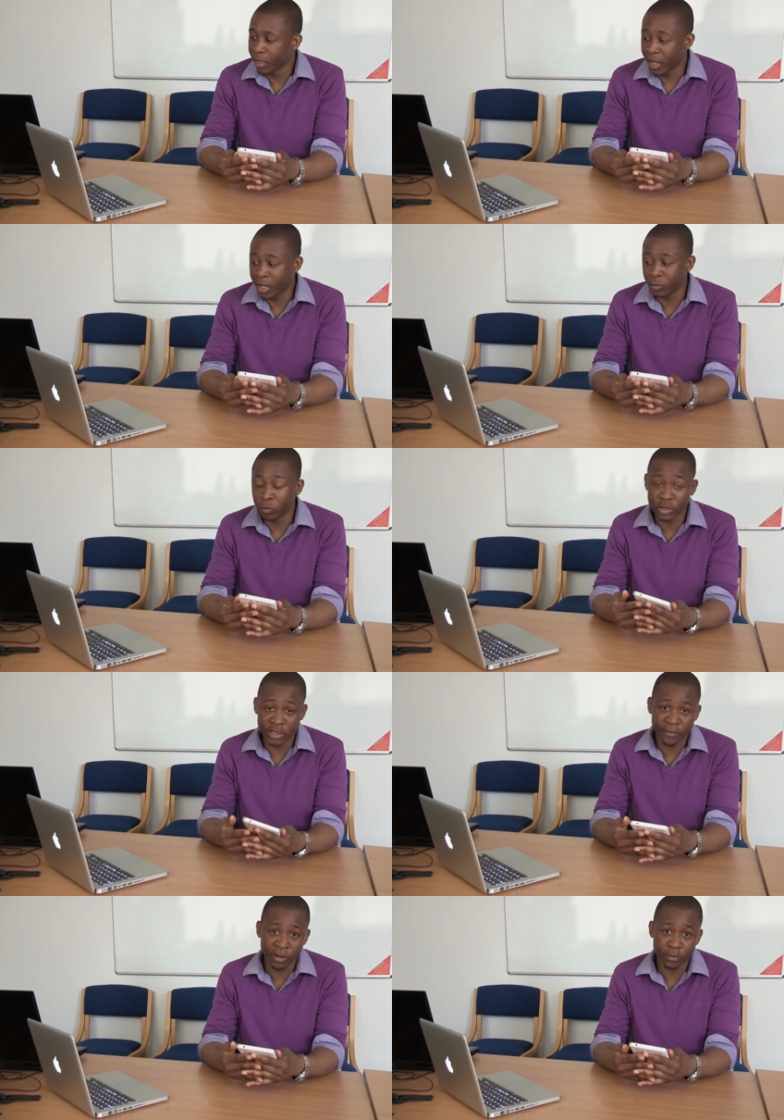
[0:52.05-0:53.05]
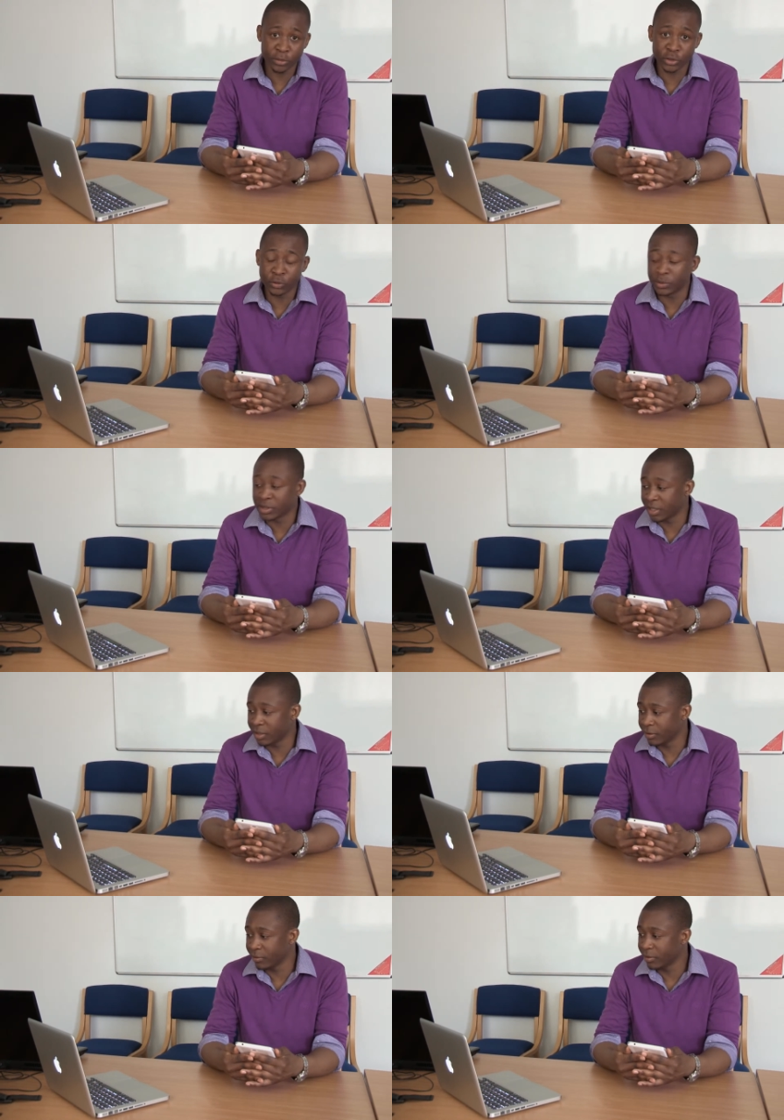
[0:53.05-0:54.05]
and was developed
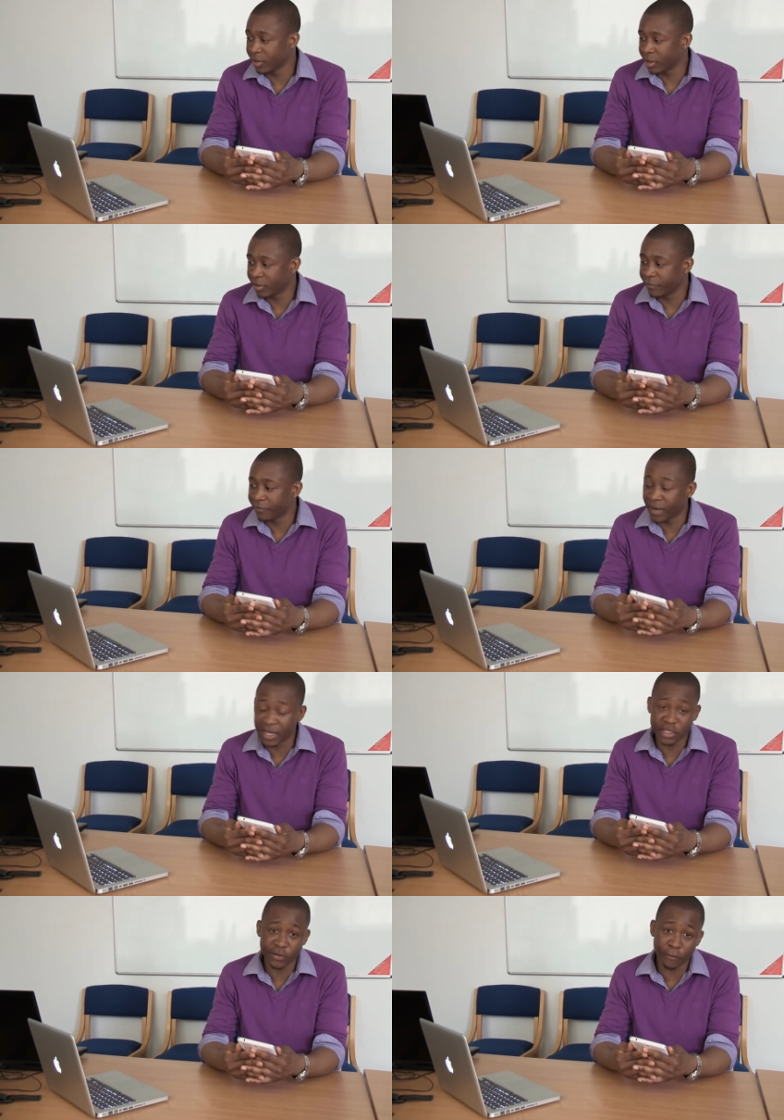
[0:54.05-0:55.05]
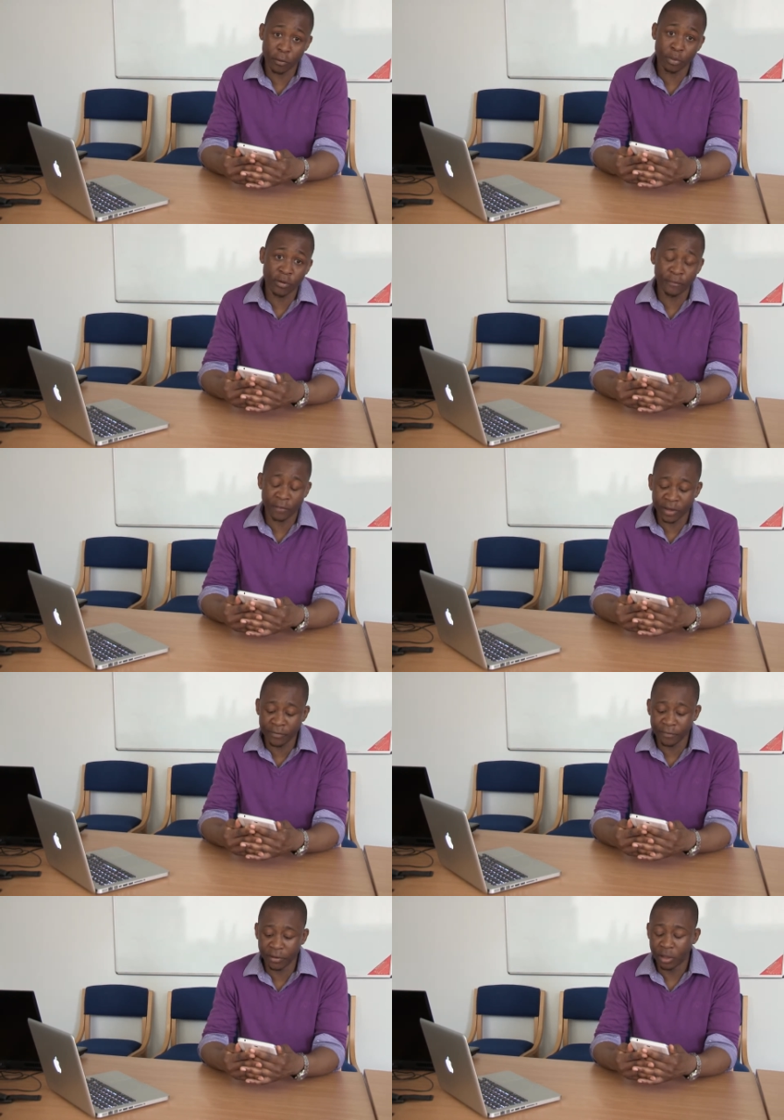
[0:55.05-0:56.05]
using uh, Flash
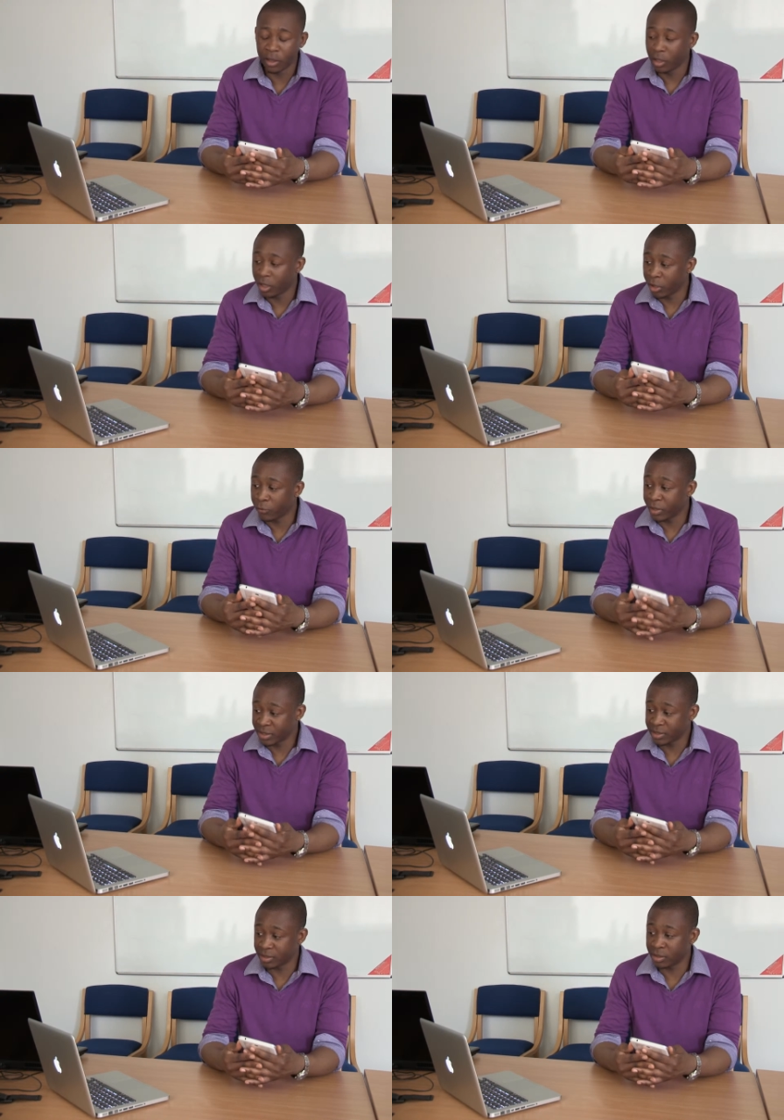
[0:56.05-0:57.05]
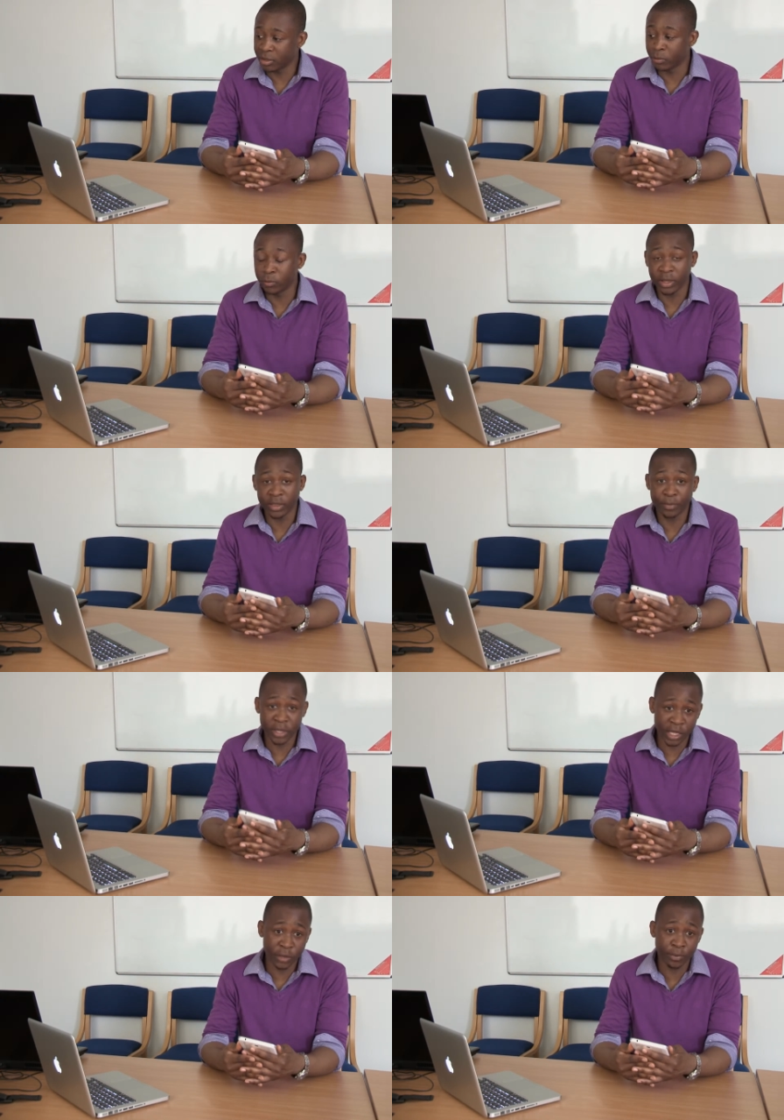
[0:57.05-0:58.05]
4.5 uh, written with
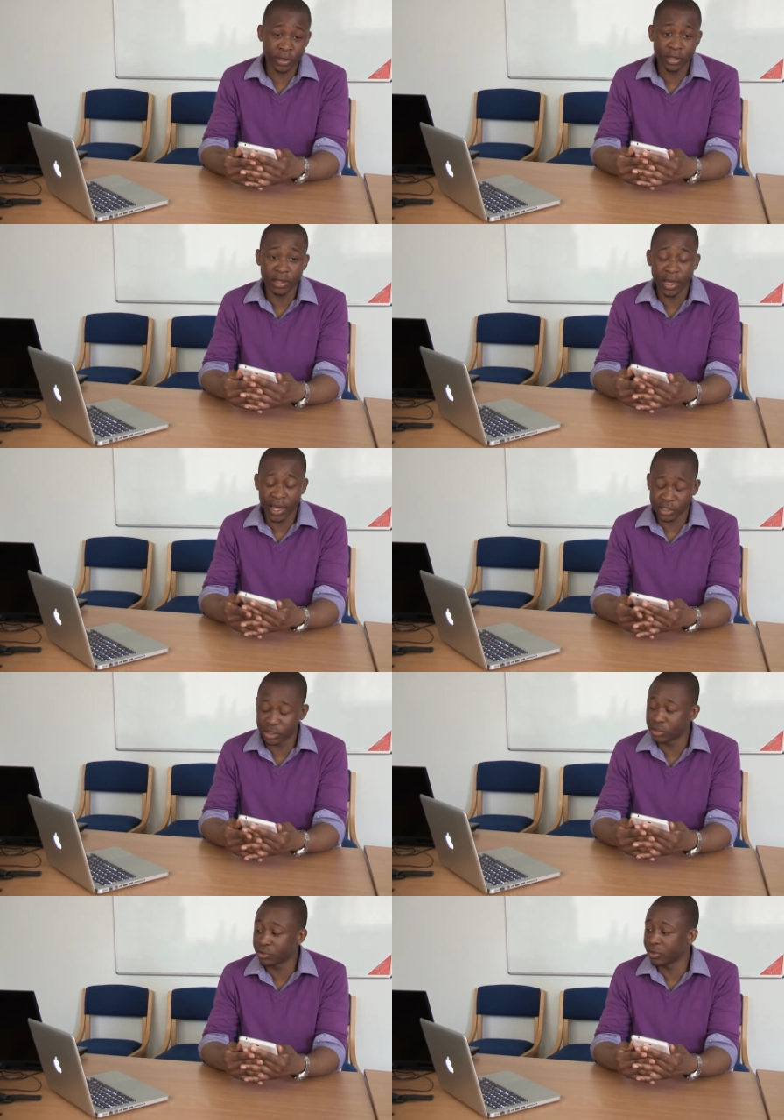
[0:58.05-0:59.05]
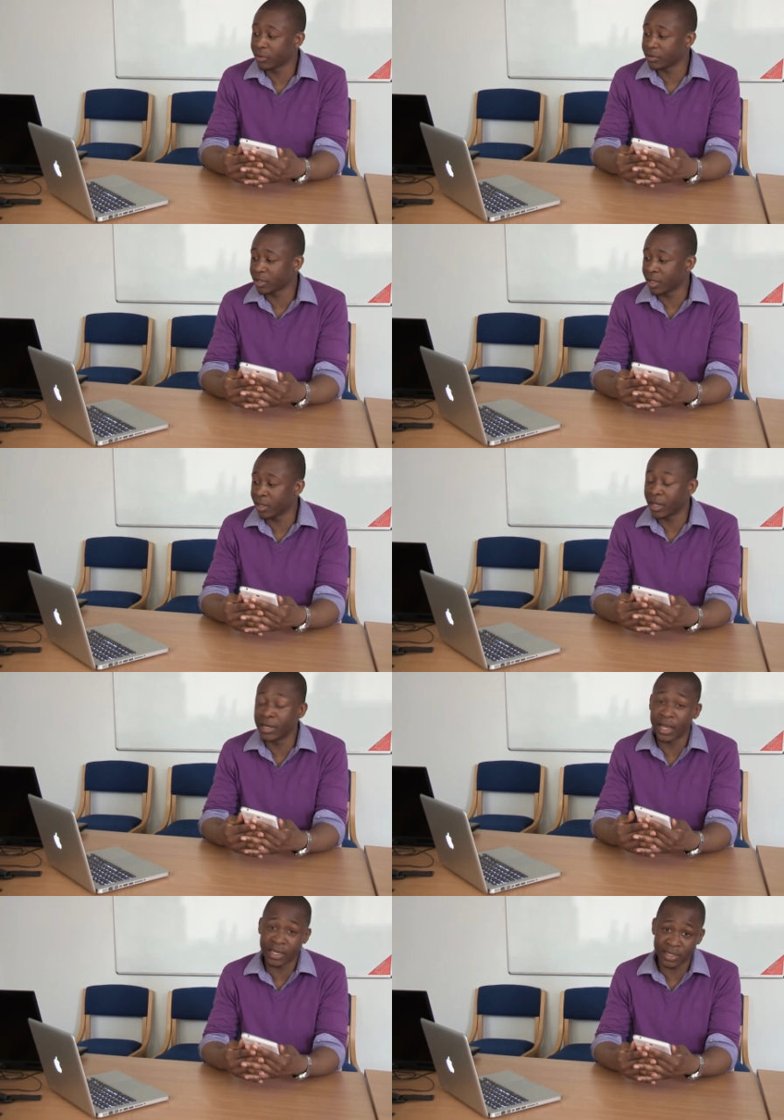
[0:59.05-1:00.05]
PHP, ActionScript, uh,
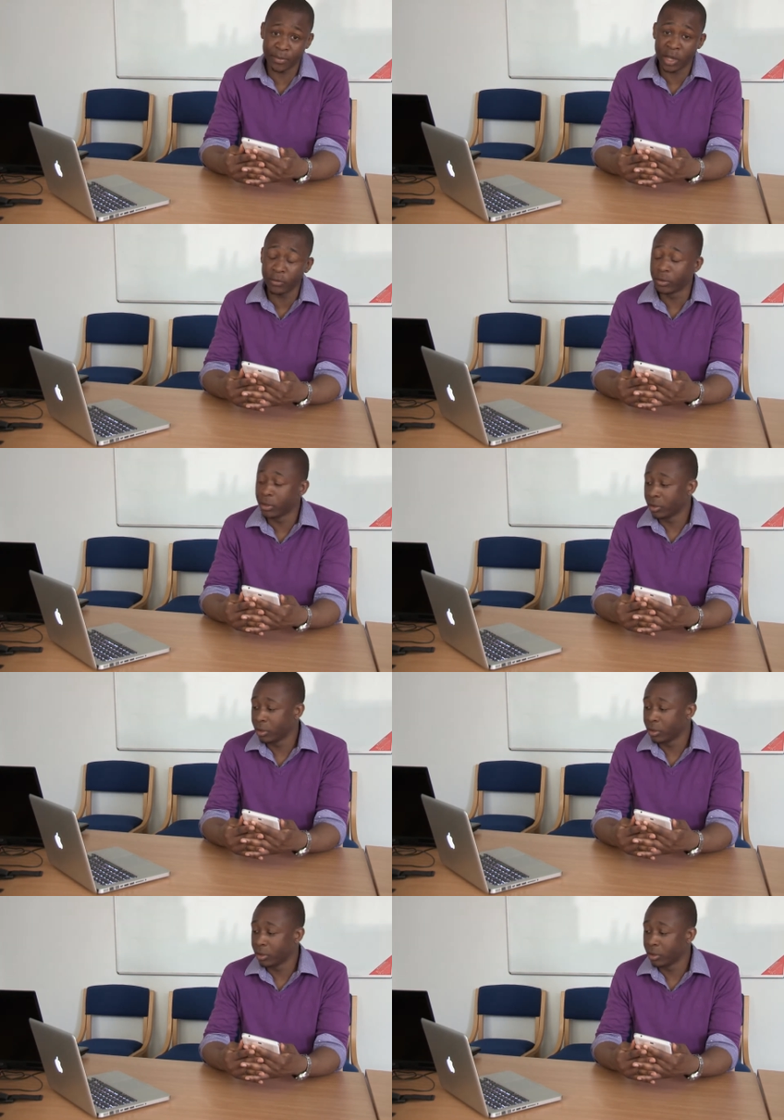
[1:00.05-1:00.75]
and XML,